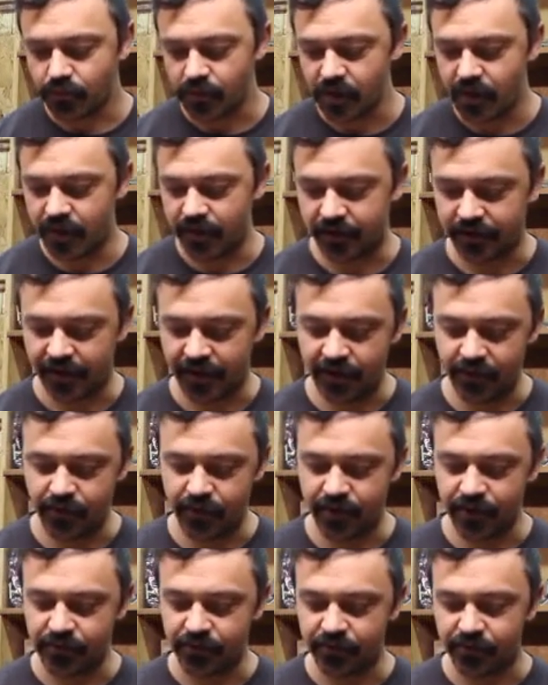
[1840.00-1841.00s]
in that way
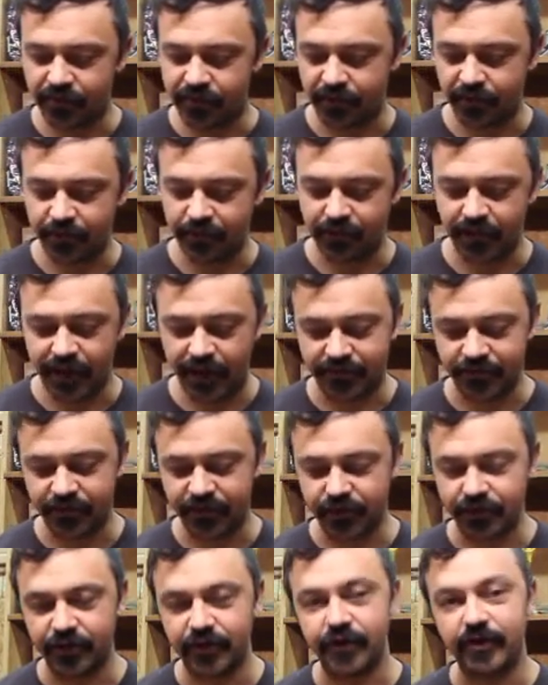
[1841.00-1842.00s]
you get a
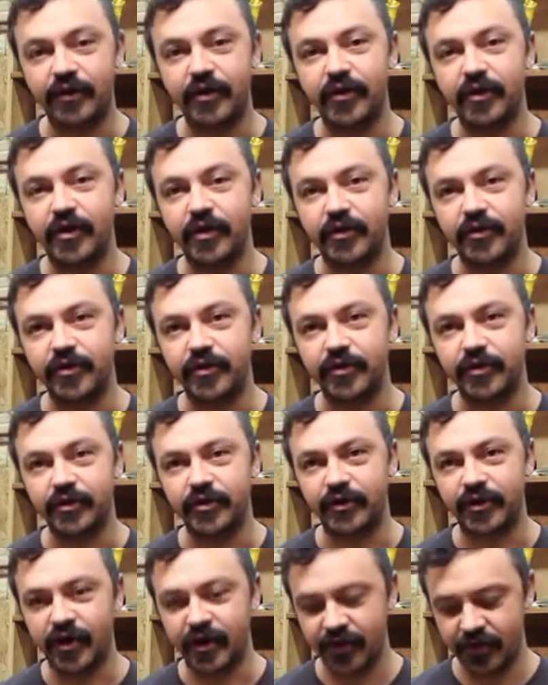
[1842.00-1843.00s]
faster and a cleaner
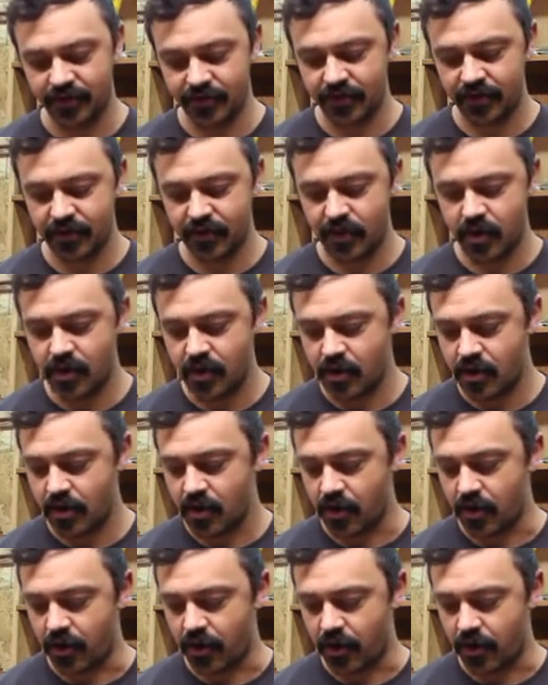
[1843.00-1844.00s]
cut.
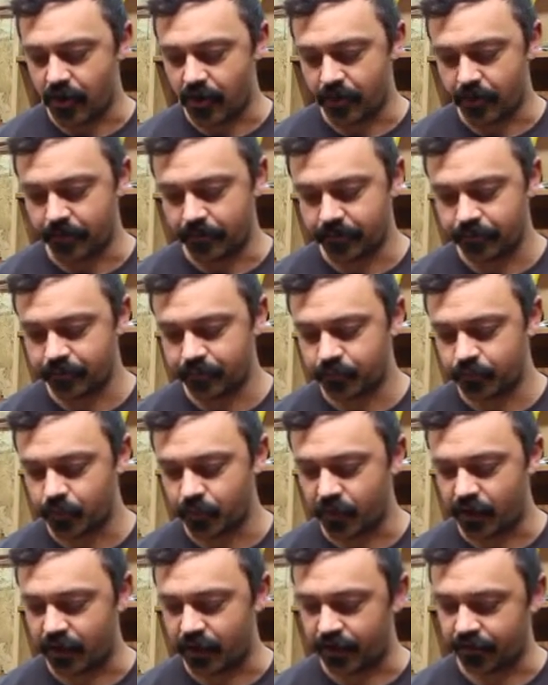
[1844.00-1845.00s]
And
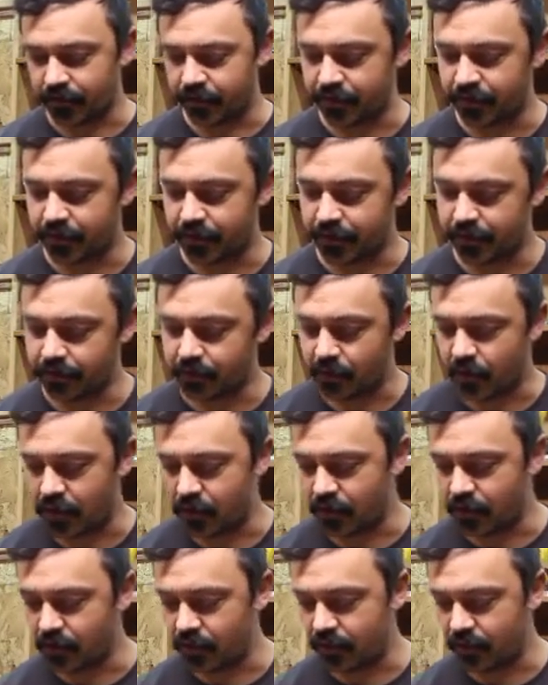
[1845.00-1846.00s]
with a
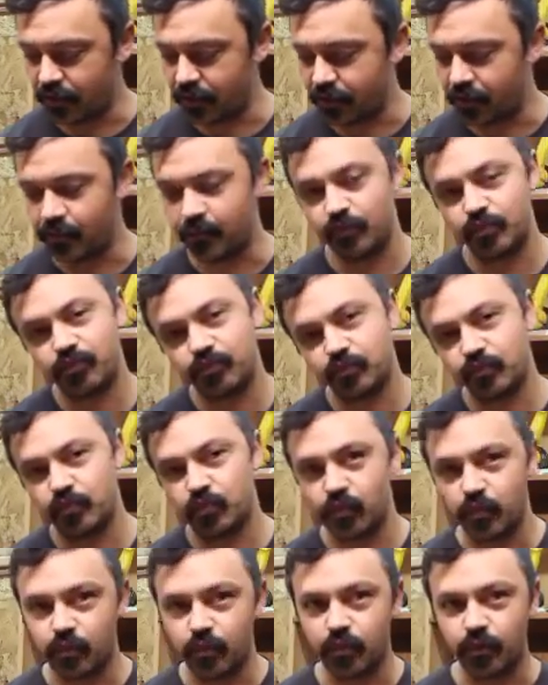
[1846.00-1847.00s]
normal
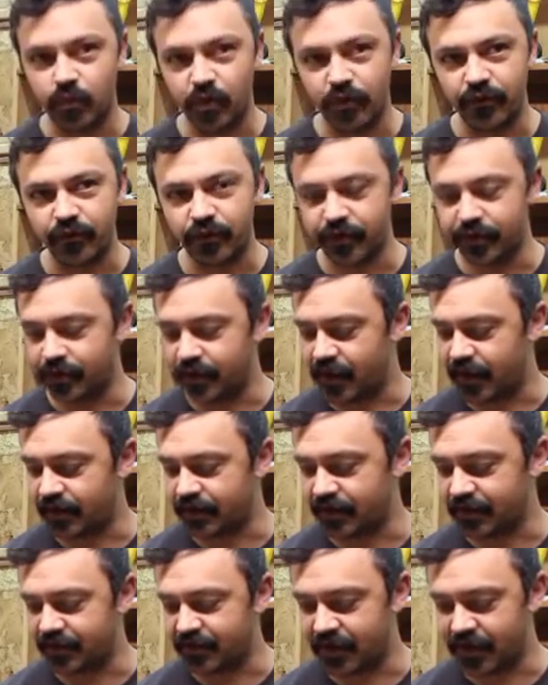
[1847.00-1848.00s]
purfling ledge,
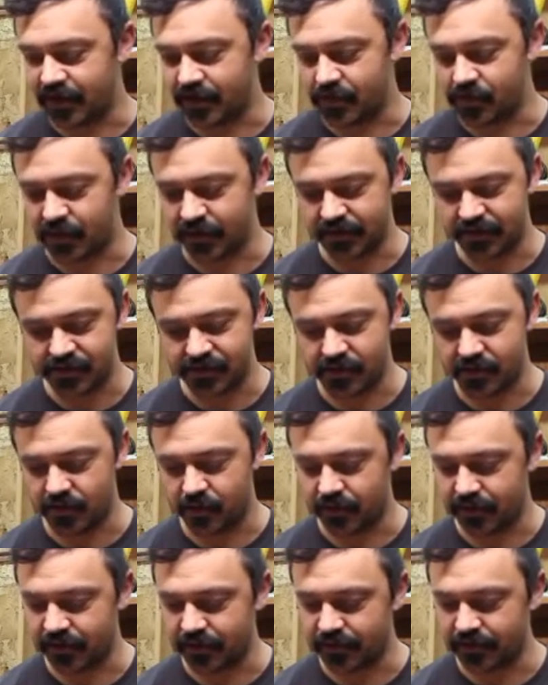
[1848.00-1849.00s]
it's not a big deal,
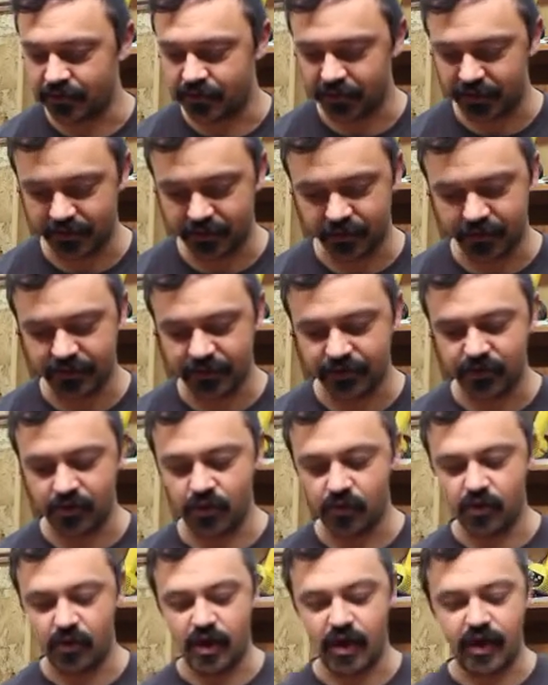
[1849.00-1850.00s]
but this one has been so
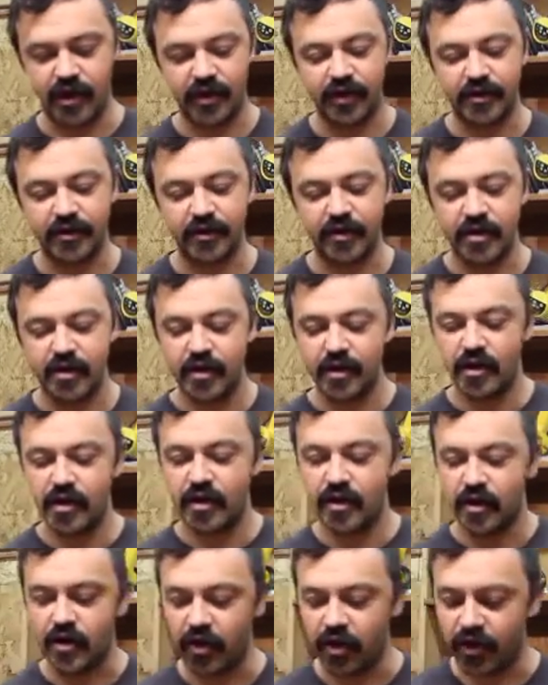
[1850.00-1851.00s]
wide
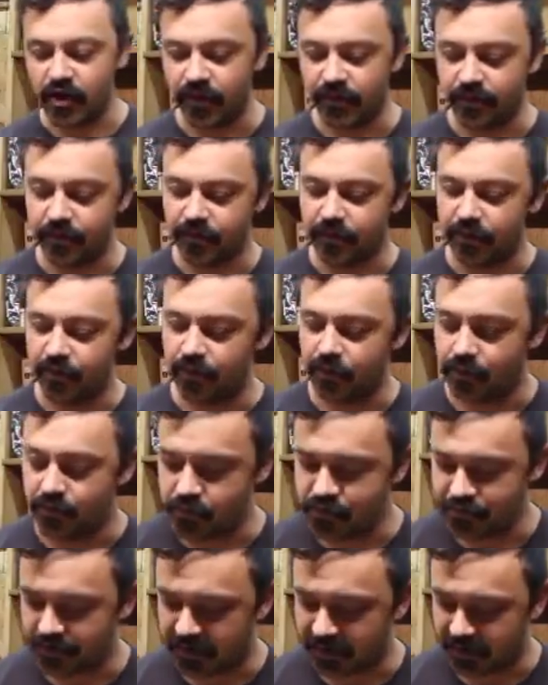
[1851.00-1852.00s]
that
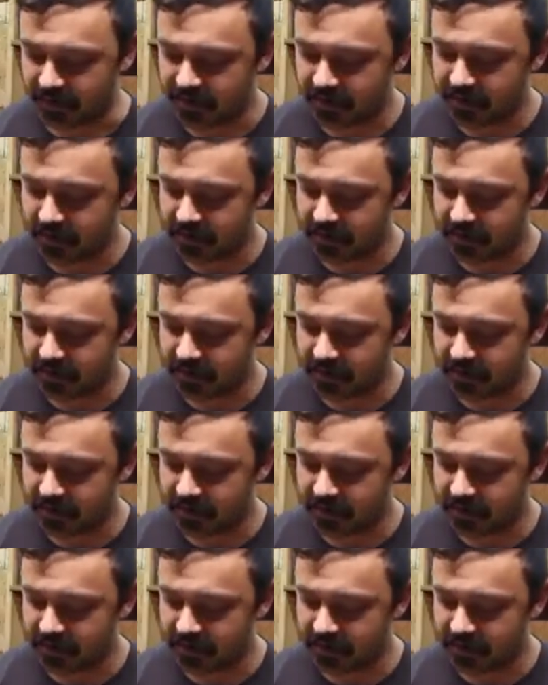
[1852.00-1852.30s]
removing